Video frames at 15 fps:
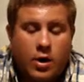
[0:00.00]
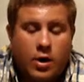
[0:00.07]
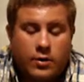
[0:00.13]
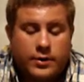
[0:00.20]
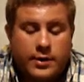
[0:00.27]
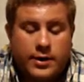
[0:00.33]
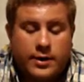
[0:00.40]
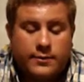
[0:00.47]

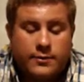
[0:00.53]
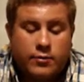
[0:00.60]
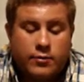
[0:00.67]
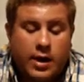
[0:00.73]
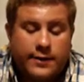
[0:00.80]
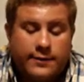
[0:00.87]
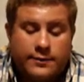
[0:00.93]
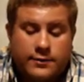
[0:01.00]
quality of the
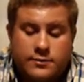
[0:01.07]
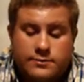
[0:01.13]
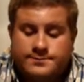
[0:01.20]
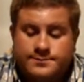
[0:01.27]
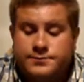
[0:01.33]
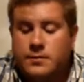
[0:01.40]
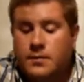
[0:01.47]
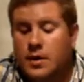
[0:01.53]
rifle.
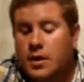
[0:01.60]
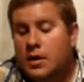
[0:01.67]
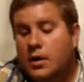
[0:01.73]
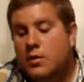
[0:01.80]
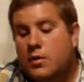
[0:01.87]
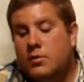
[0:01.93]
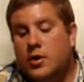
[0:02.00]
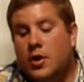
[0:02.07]

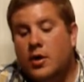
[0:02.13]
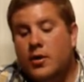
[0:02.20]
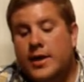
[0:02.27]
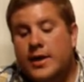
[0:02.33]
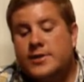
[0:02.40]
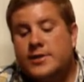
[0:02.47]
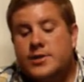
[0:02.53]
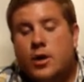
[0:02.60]
We'll go
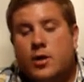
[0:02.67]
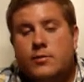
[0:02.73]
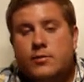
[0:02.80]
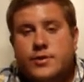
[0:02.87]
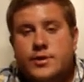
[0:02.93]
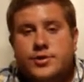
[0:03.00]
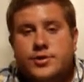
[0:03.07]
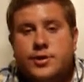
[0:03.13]
ahead and start
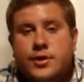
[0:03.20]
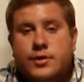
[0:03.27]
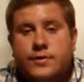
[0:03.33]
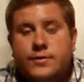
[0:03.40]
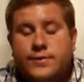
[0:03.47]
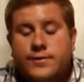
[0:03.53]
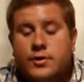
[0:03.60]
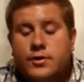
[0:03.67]
with the
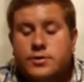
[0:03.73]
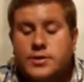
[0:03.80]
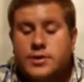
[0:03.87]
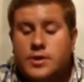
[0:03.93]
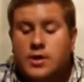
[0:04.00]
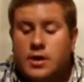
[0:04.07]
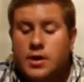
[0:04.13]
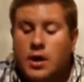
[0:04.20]
trigger
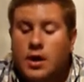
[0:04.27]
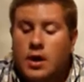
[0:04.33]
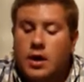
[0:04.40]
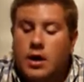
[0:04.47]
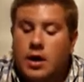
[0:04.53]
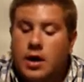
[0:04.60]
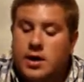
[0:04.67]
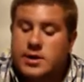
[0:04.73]
first.
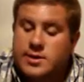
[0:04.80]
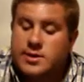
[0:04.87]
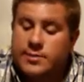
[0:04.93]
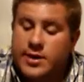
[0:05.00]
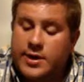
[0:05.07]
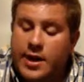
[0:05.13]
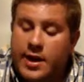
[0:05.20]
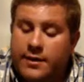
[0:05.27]

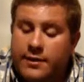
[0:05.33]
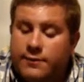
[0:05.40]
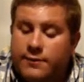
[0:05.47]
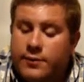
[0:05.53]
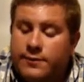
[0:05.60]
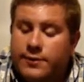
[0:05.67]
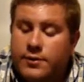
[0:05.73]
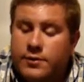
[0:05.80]
Some of the
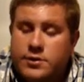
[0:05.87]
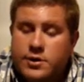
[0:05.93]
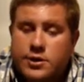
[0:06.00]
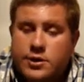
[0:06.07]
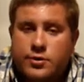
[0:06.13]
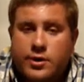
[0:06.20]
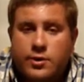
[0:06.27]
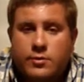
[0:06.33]
negative reviews
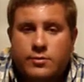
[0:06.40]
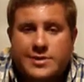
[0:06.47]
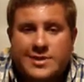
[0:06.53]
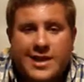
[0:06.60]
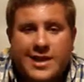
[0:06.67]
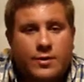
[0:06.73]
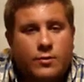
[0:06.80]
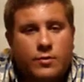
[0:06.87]
on the trigger
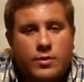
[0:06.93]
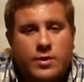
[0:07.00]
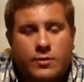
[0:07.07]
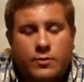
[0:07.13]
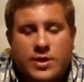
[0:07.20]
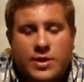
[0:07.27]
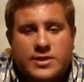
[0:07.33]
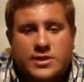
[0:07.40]
was that
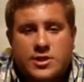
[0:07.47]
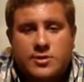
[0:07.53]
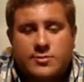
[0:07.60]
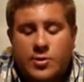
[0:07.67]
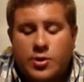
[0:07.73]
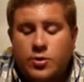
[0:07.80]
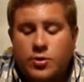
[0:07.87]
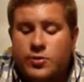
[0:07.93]
it wasn't
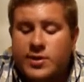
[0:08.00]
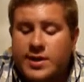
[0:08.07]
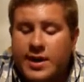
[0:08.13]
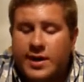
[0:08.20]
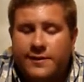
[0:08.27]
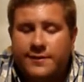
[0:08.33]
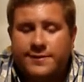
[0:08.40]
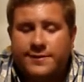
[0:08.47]
smooth and
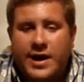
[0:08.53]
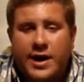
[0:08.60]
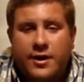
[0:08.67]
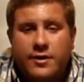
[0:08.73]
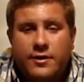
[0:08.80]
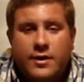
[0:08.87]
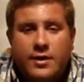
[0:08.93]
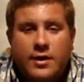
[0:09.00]
that it
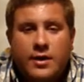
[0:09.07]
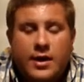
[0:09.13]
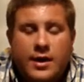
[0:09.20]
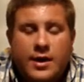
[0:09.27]
fired